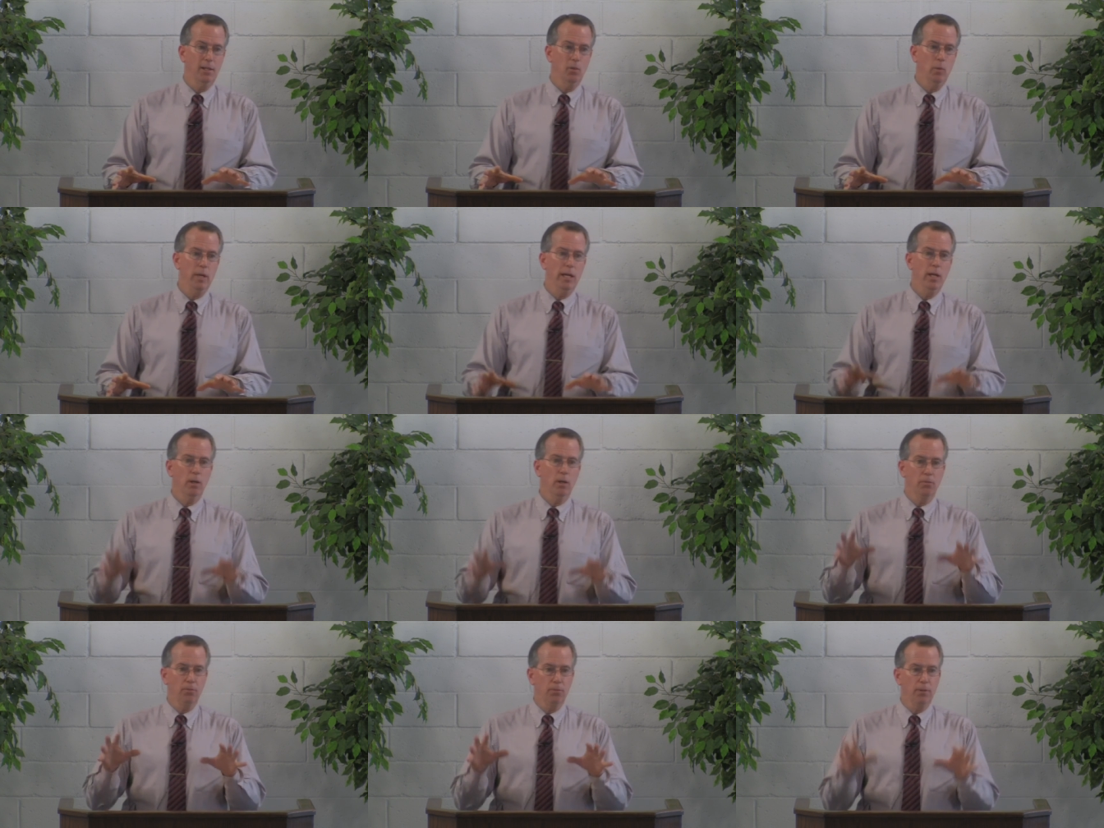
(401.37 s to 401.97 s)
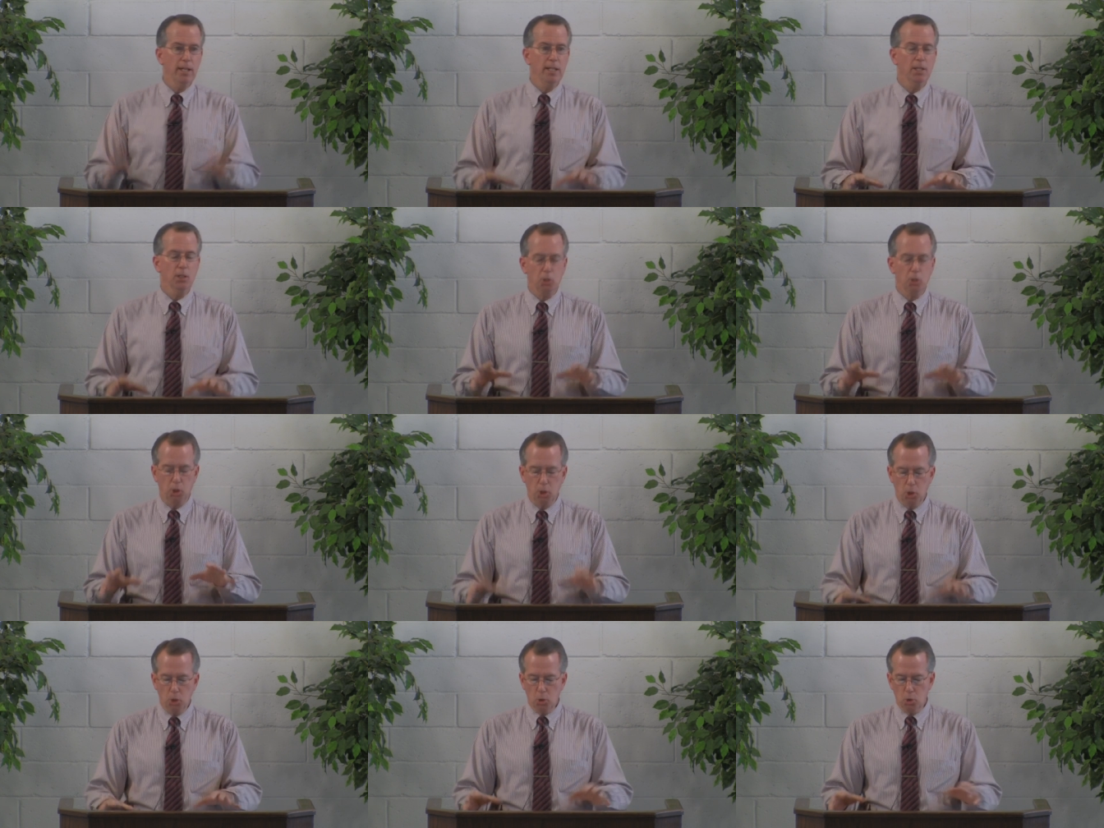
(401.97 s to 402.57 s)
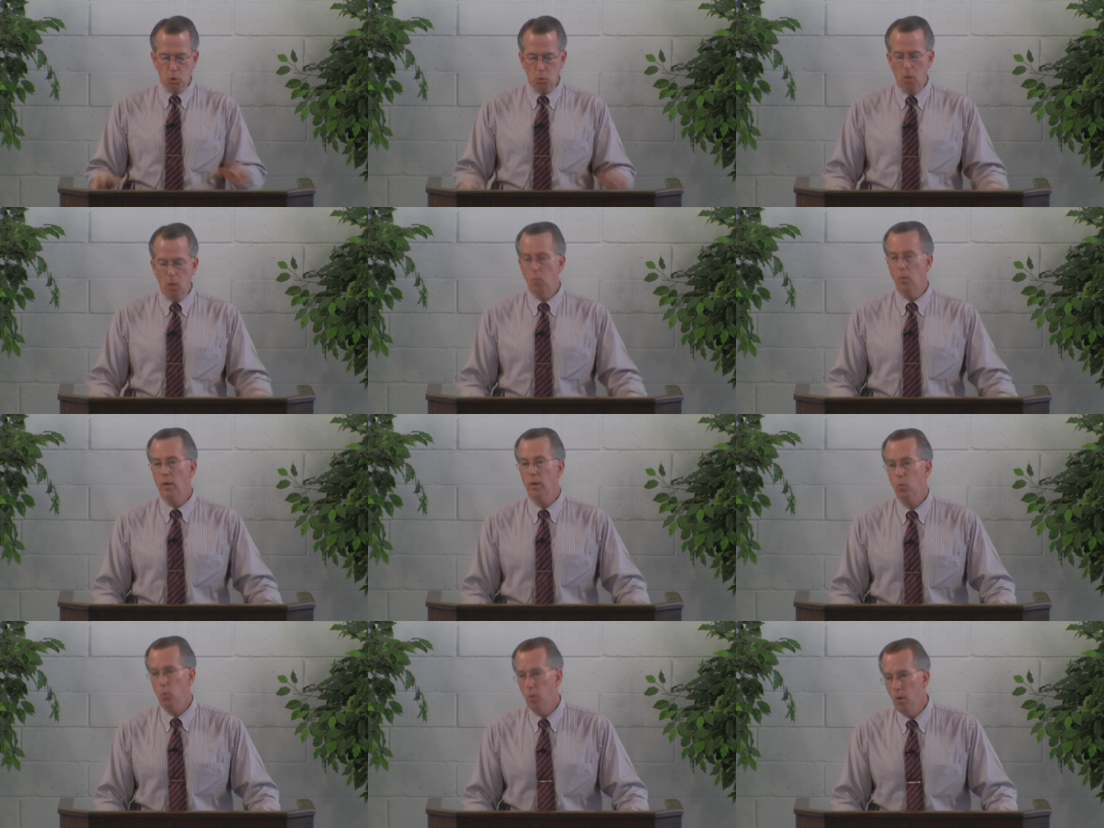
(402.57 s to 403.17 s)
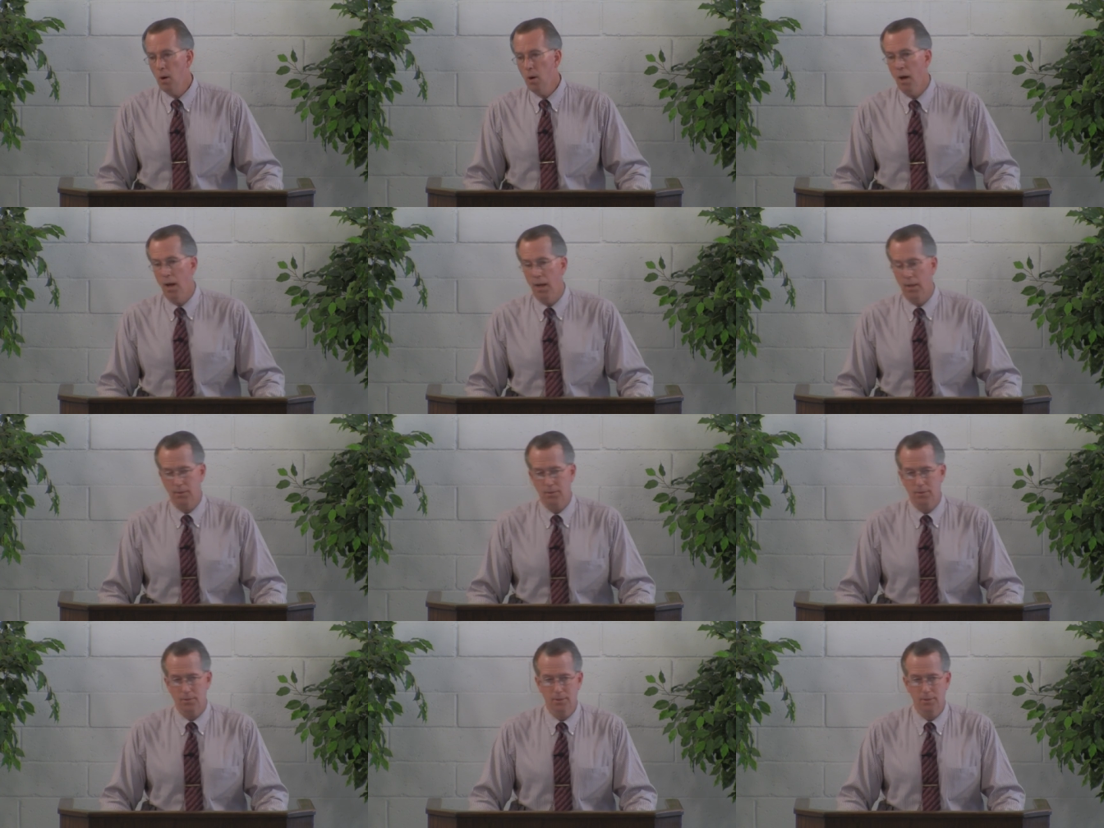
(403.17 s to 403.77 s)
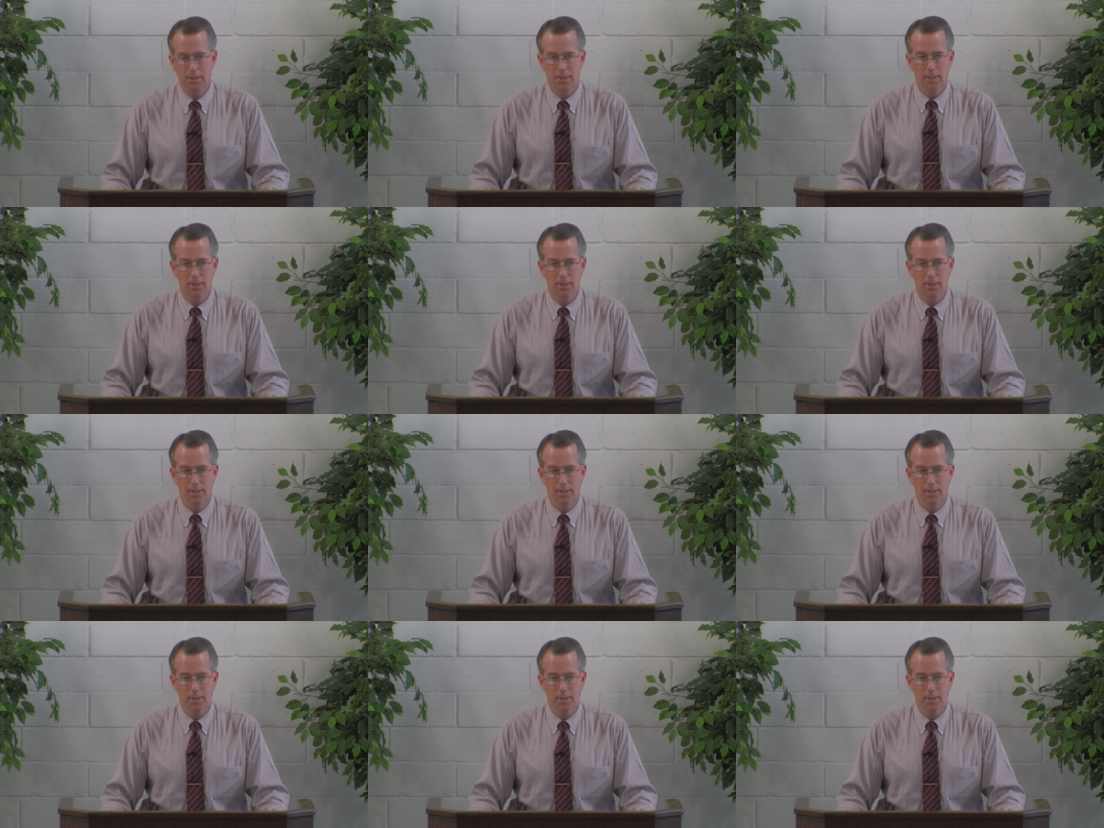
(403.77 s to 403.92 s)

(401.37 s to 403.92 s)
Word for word: We are free to choose what we want.